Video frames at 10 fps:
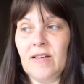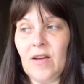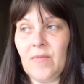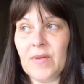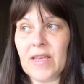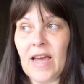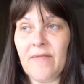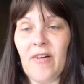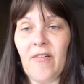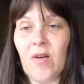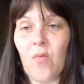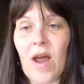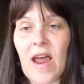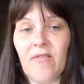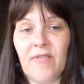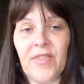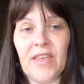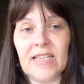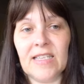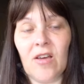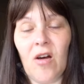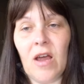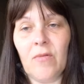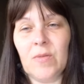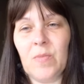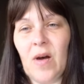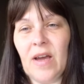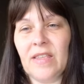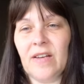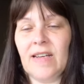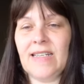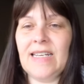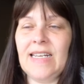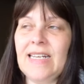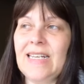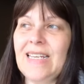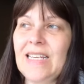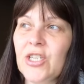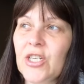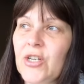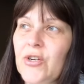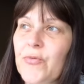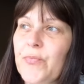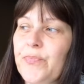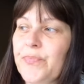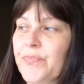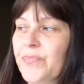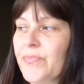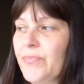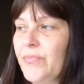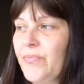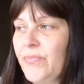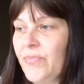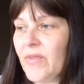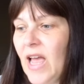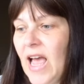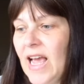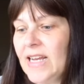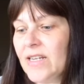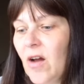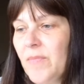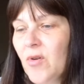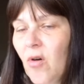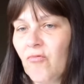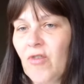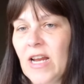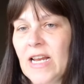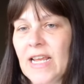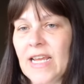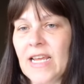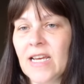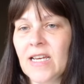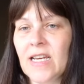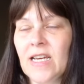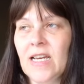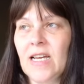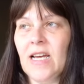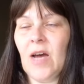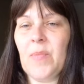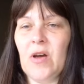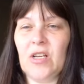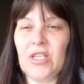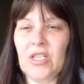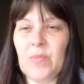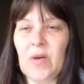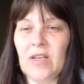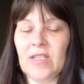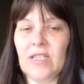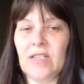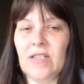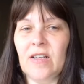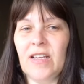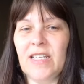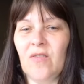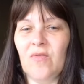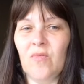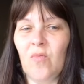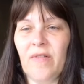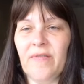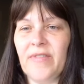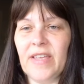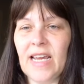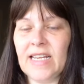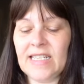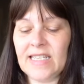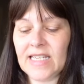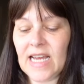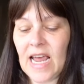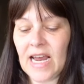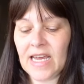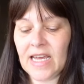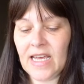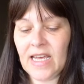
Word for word: I became very aware of things that I was buying that I didn't need to. And I'm not really a purchase person. I don't want for the latest tech.